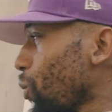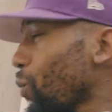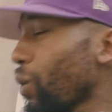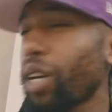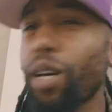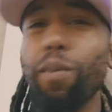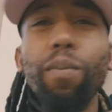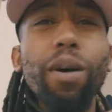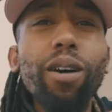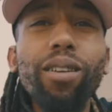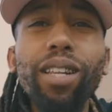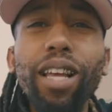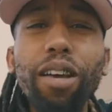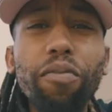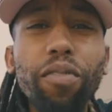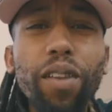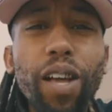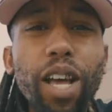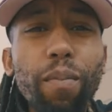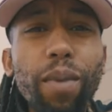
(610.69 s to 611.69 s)
a way about
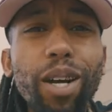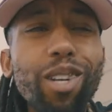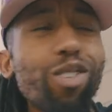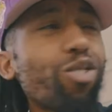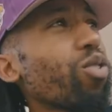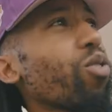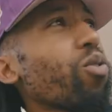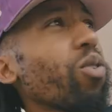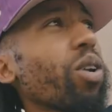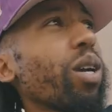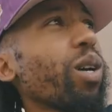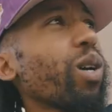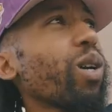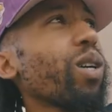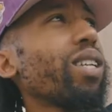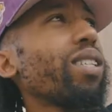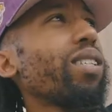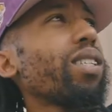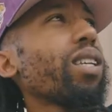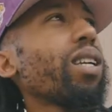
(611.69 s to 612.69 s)
like flying my drone here
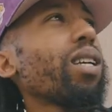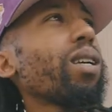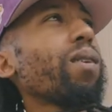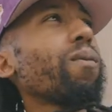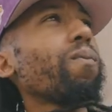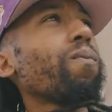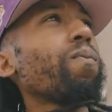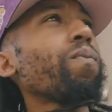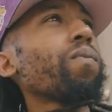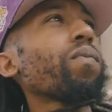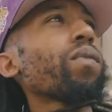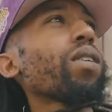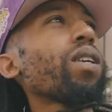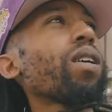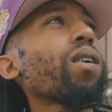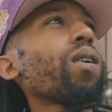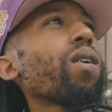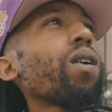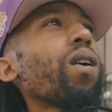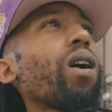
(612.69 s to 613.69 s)
in the city.
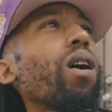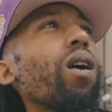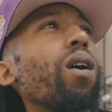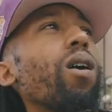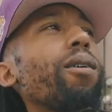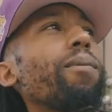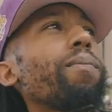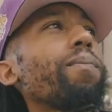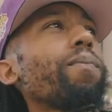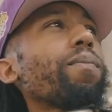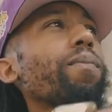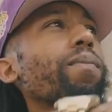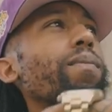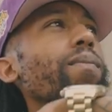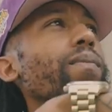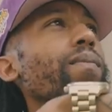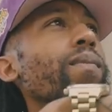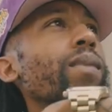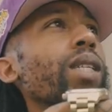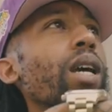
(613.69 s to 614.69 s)

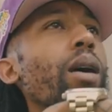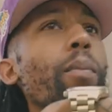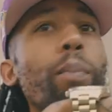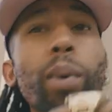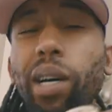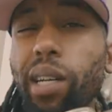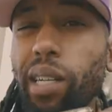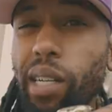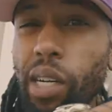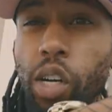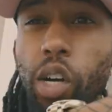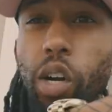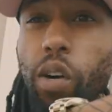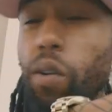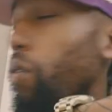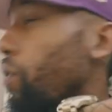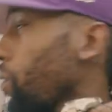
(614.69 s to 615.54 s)
But you know,